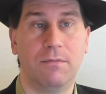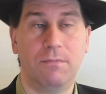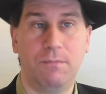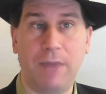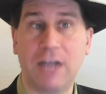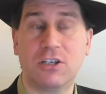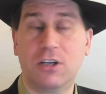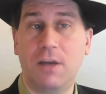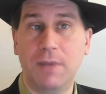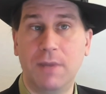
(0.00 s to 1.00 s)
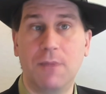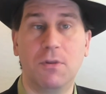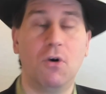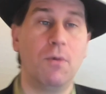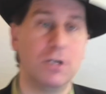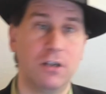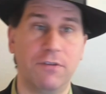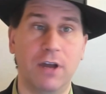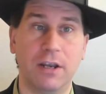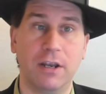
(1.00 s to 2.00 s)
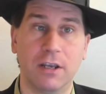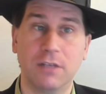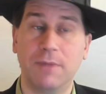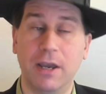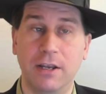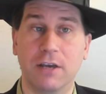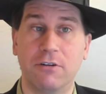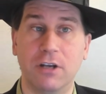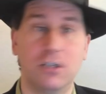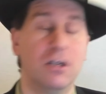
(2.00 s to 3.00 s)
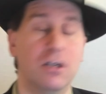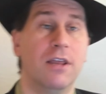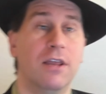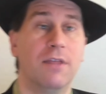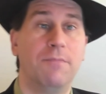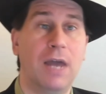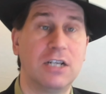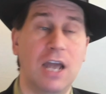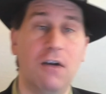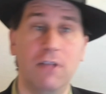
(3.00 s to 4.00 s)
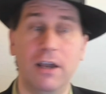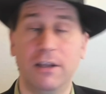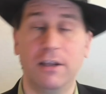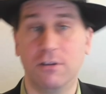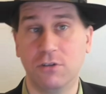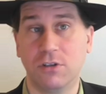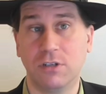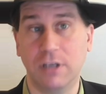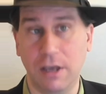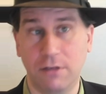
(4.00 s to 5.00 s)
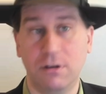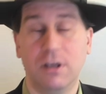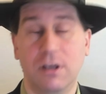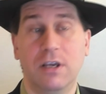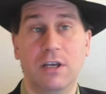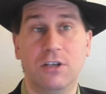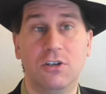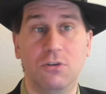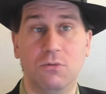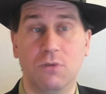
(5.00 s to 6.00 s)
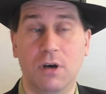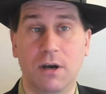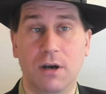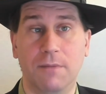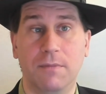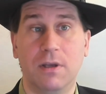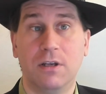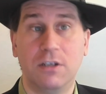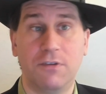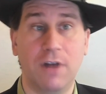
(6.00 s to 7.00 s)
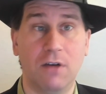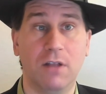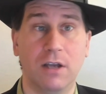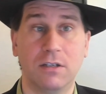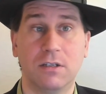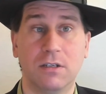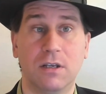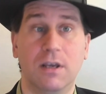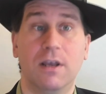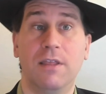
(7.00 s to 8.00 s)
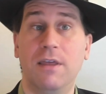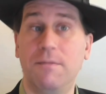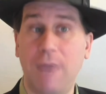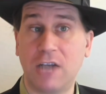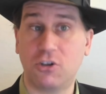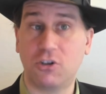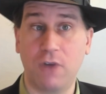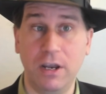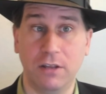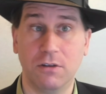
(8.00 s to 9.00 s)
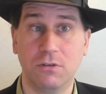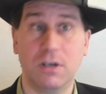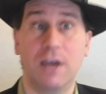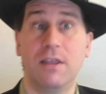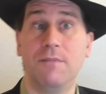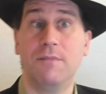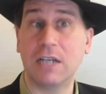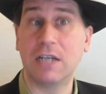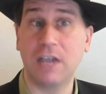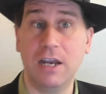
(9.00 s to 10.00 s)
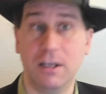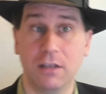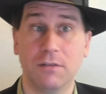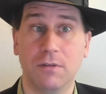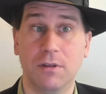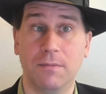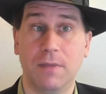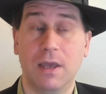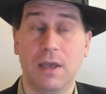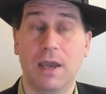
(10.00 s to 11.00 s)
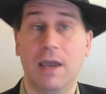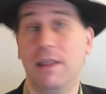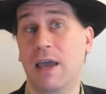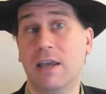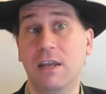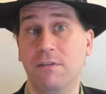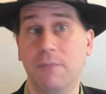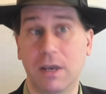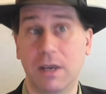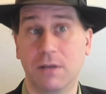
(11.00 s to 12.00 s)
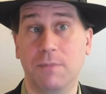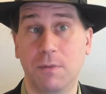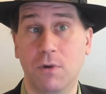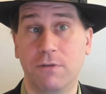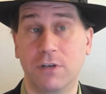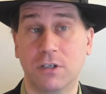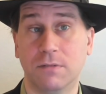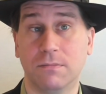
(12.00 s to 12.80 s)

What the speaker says: batch coming up with a whole bunch of different ideas, my idea creation, then batch outlining those together into different outlines, then batch writing those, and then batch editing them. And that can even make me more efficient.